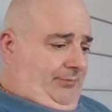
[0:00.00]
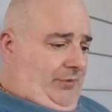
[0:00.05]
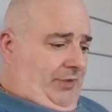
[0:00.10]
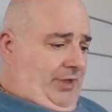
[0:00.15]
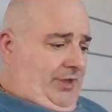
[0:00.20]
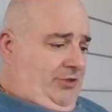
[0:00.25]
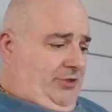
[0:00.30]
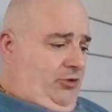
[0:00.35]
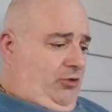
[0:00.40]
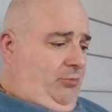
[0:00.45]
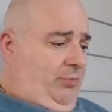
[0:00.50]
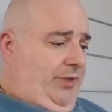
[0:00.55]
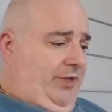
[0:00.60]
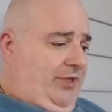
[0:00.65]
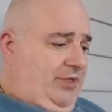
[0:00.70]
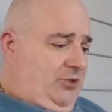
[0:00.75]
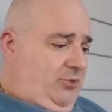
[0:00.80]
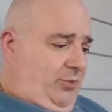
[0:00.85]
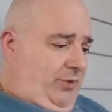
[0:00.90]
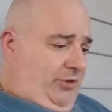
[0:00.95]
And so it
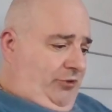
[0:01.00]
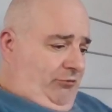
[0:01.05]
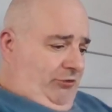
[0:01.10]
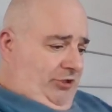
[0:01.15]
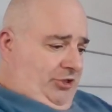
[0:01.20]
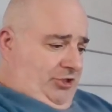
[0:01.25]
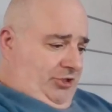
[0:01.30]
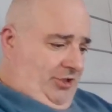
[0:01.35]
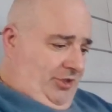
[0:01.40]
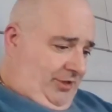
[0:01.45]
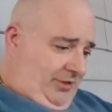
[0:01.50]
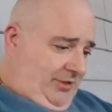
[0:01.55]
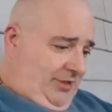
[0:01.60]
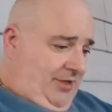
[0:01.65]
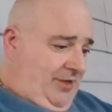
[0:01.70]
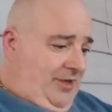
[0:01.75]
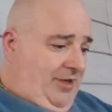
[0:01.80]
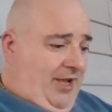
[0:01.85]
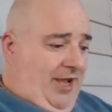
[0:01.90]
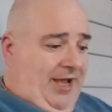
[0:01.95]
begins with Krishna.
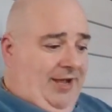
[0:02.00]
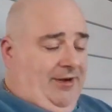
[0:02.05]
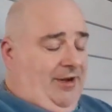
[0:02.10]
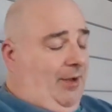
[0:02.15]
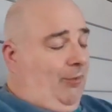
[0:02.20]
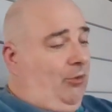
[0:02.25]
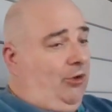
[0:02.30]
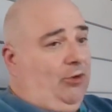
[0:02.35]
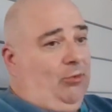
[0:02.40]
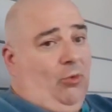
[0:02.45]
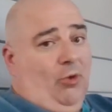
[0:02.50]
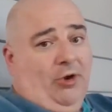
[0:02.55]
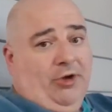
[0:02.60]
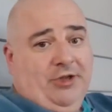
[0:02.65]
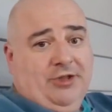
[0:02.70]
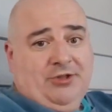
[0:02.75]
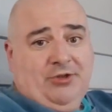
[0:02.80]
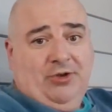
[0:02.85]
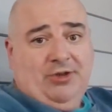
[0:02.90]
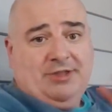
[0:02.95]
And I'm going to warn you,
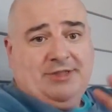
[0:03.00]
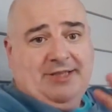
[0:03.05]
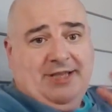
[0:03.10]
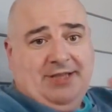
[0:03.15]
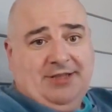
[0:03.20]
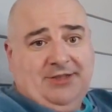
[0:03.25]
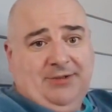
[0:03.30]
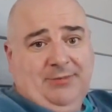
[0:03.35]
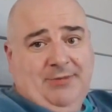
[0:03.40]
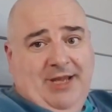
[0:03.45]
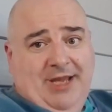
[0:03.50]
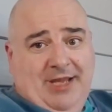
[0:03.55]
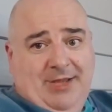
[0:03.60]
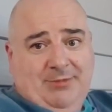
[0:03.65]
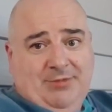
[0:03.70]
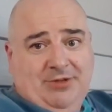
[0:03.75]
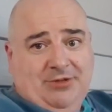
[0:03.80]
it's going to say some names.